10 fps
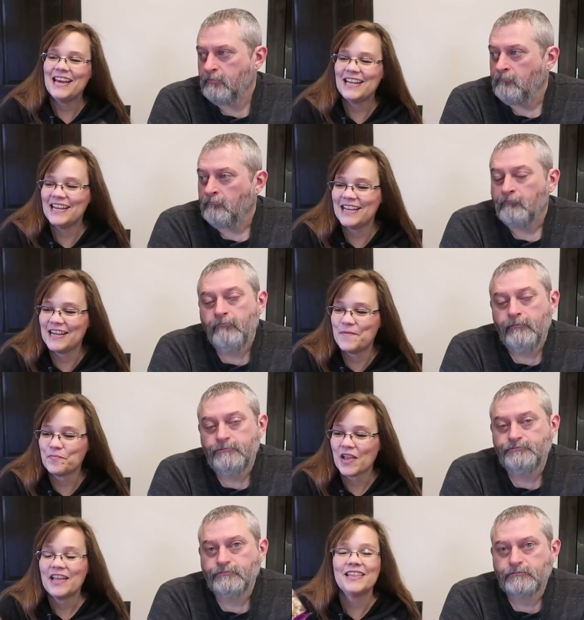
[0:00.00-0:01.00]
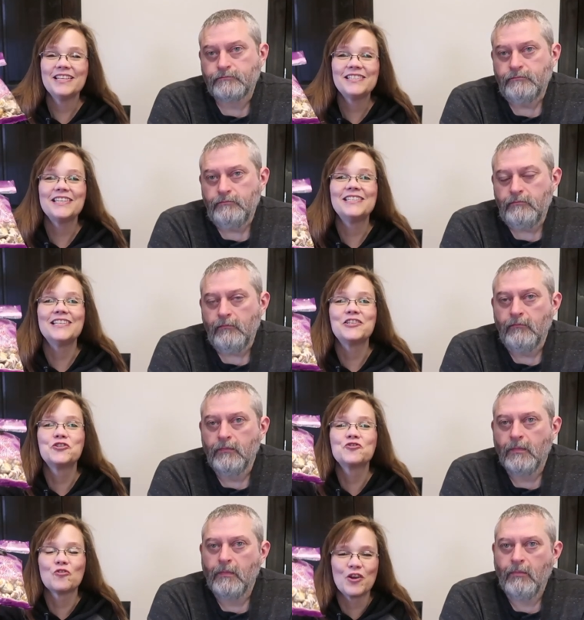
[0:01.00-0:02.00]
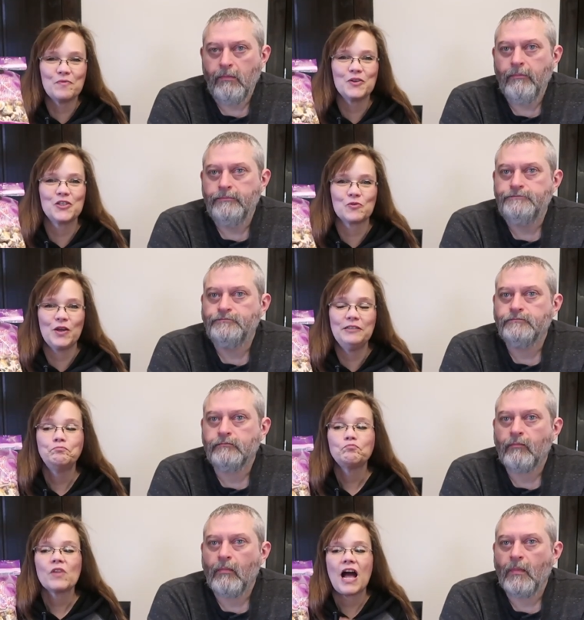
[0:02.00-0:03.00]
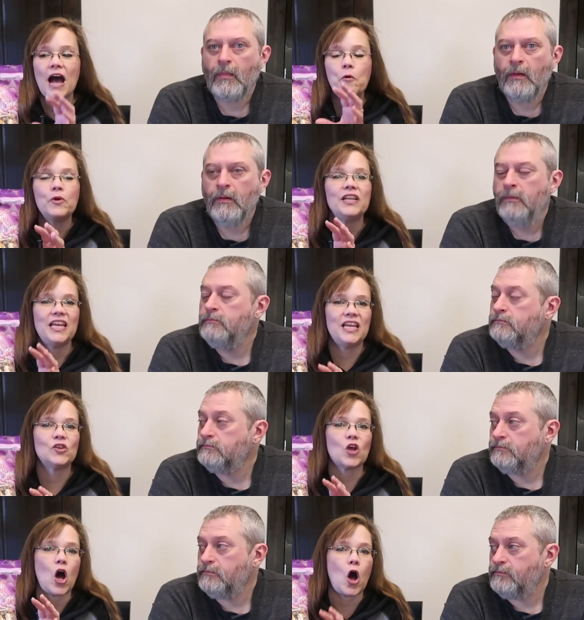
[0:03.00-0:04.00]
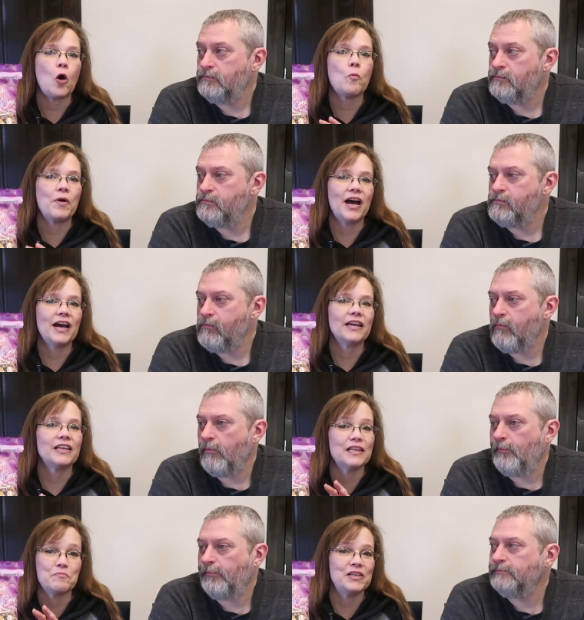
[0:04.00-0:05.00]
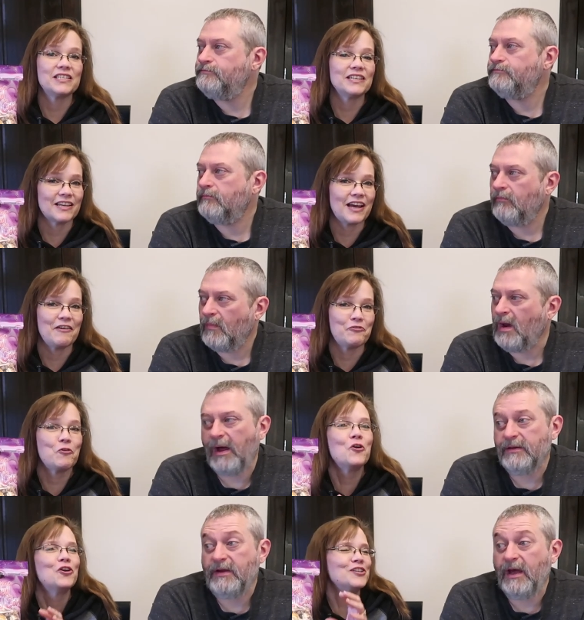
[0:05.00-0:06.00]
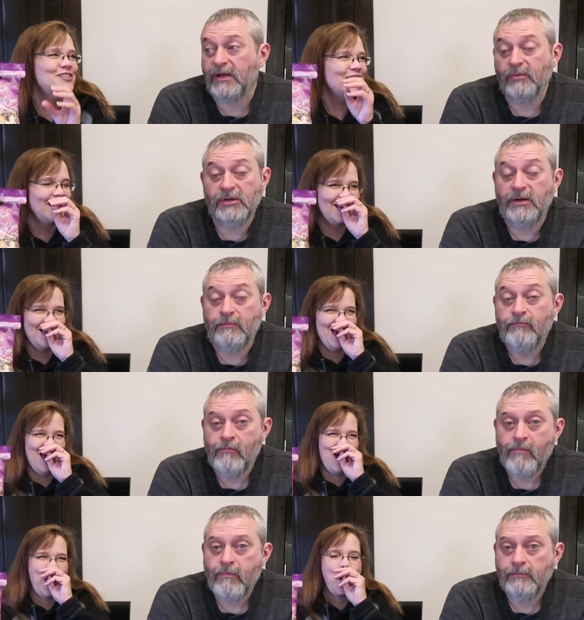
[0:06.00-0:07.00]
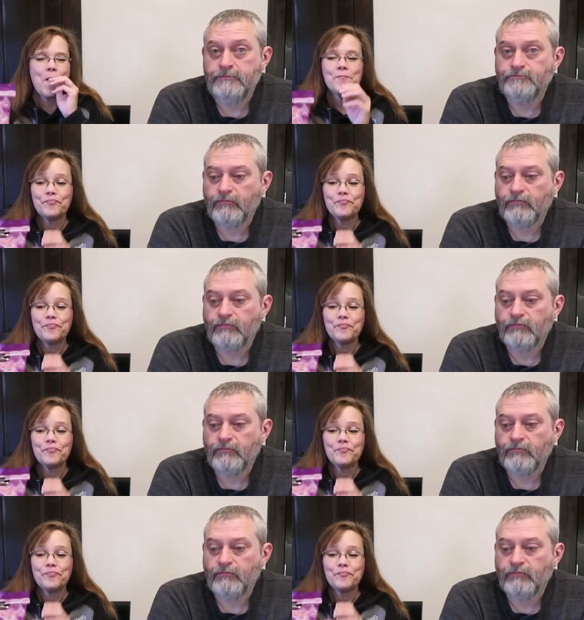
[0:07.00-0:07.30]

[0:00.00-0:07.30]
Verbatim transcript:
Speaker 1: It um, This is extremely sweet. I would eat the whole bag and then be sick after. Uh, yeah, you would.